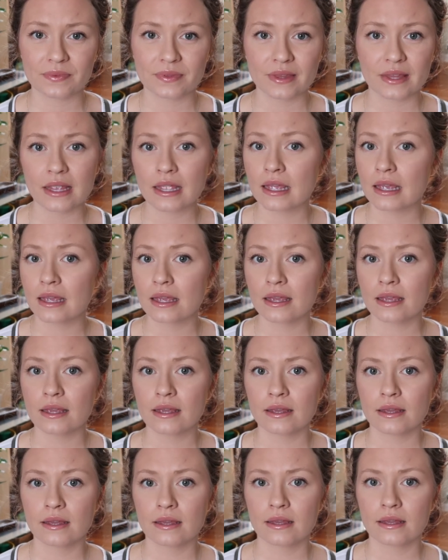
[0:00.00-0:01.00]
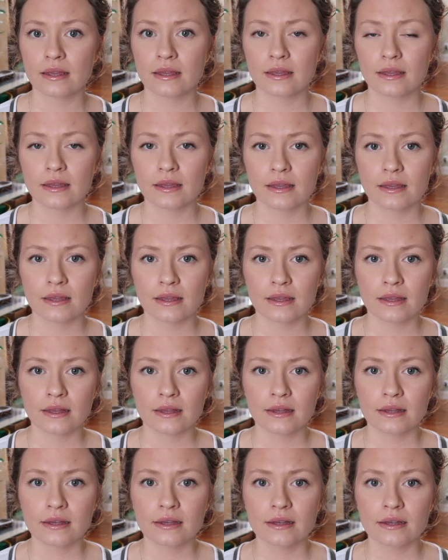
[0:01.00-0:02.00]

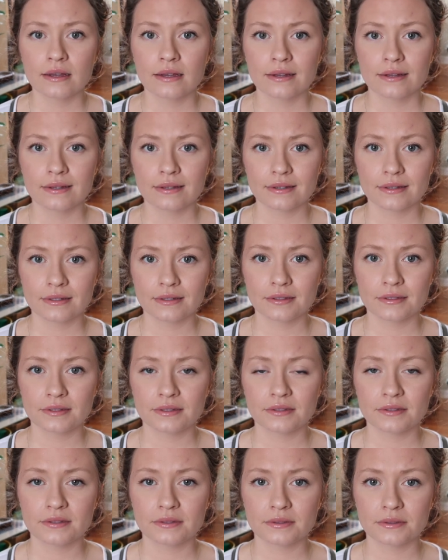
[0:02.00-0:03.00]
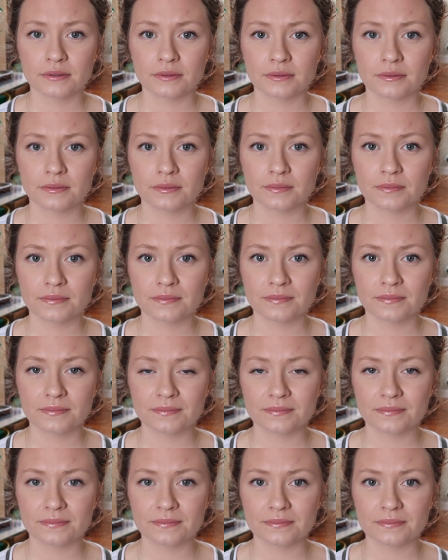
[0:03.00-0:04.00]

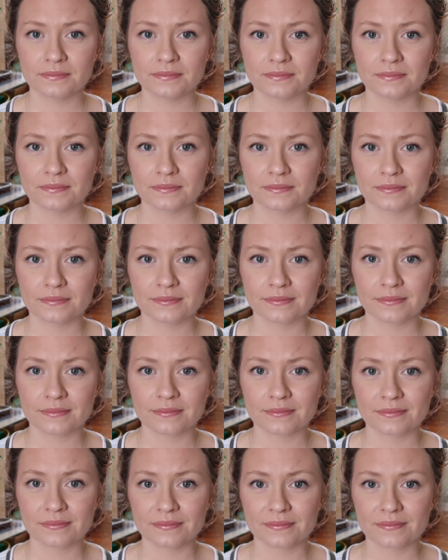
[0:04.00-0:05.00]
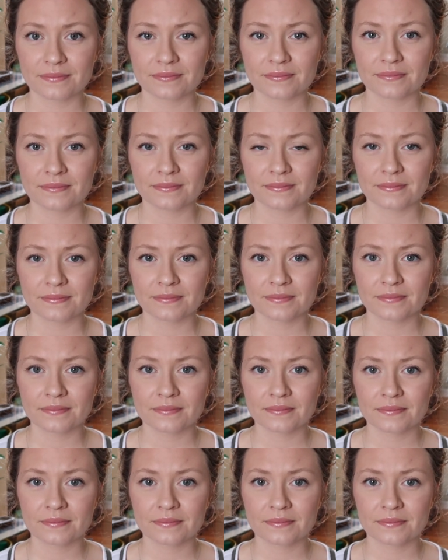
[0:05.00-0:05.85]
(silence)